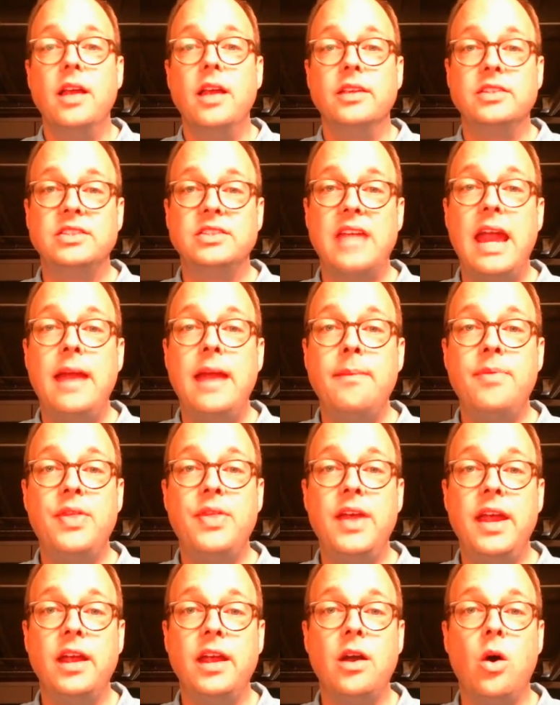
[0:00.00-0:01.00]
Same
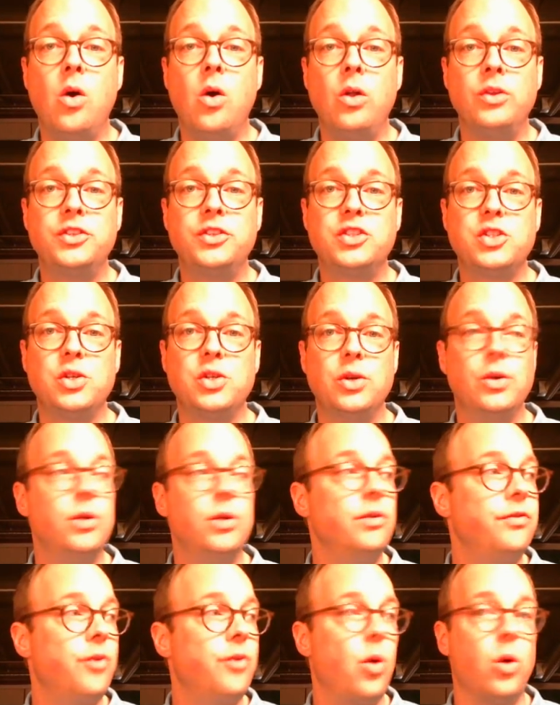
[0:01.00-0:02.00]
thing holds
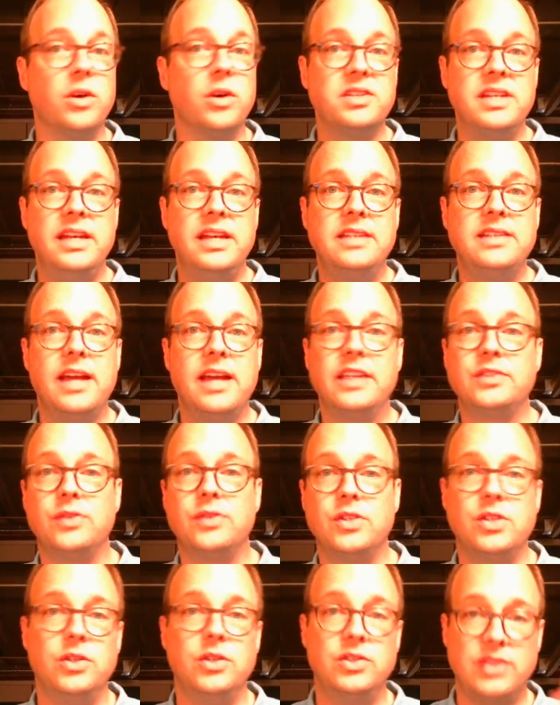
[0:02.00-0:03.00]
true for t-tests
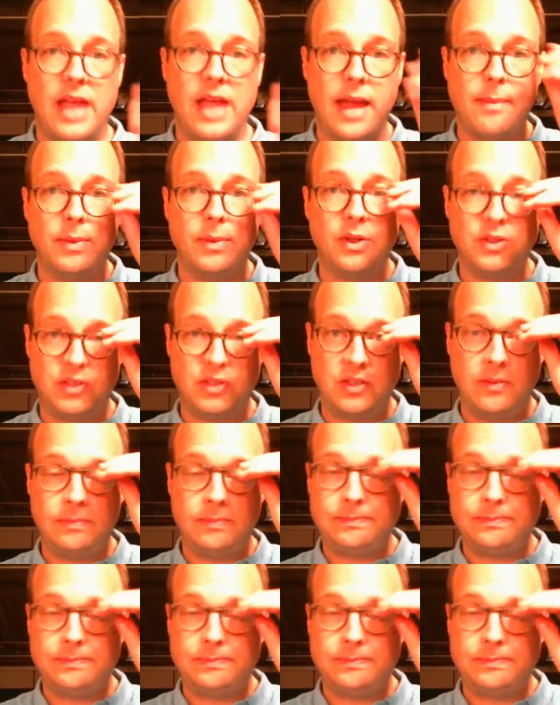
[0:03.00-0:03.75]
for two samples.